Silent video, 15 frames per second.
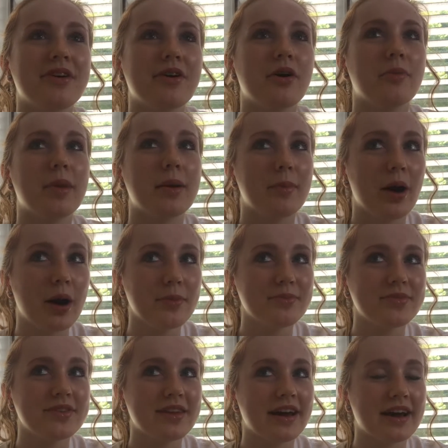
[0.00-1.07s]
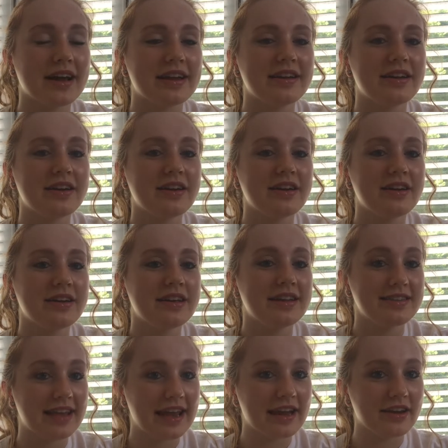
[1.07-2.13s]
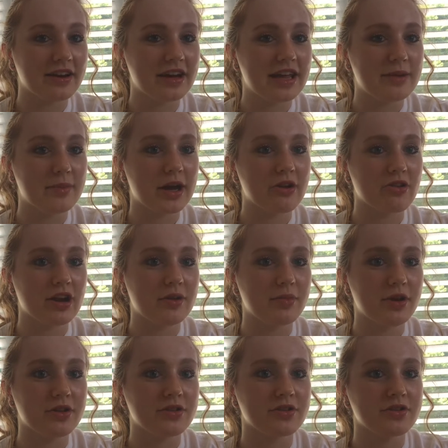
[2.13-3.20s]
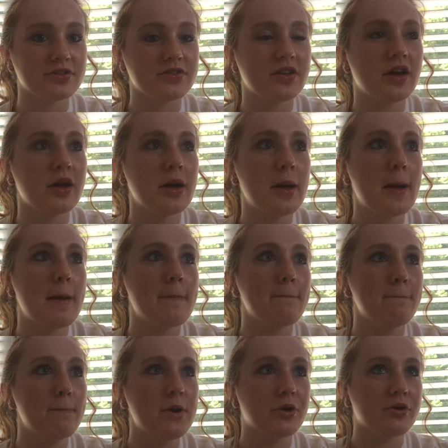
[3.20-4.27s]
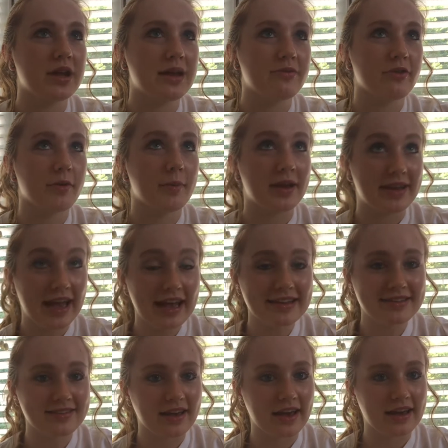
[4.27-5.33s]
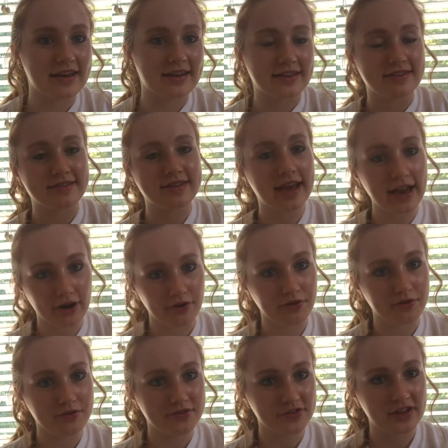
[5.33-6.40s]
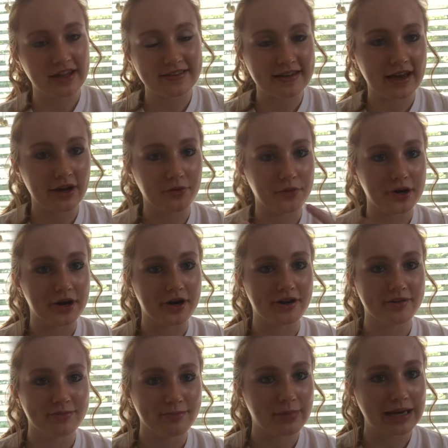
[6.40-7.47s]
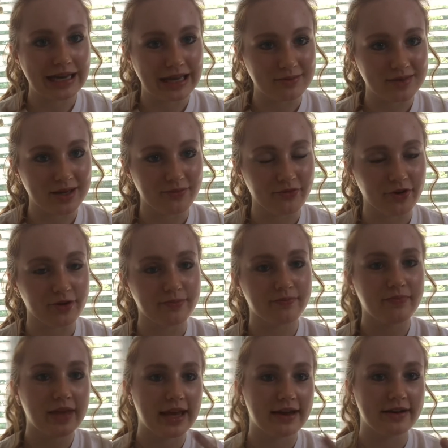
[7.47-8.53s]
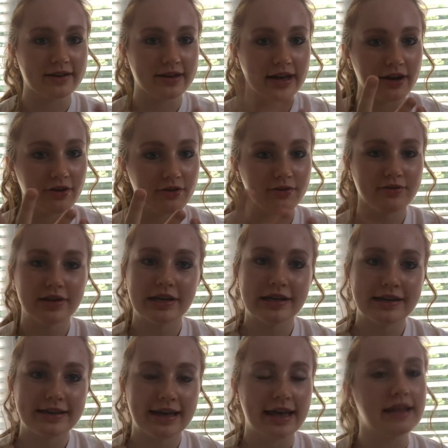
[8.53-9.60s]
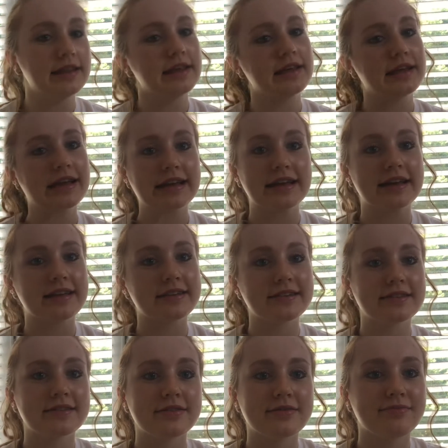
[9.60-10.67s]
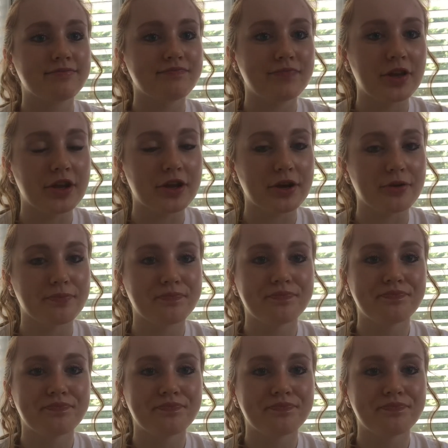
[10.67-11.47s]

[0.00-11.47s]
on my mom's side is Anna, and my grandmother's middle name from my dad's side is Carol, so that's kind of where my name came from, Anna Carol. And then I guess, you know,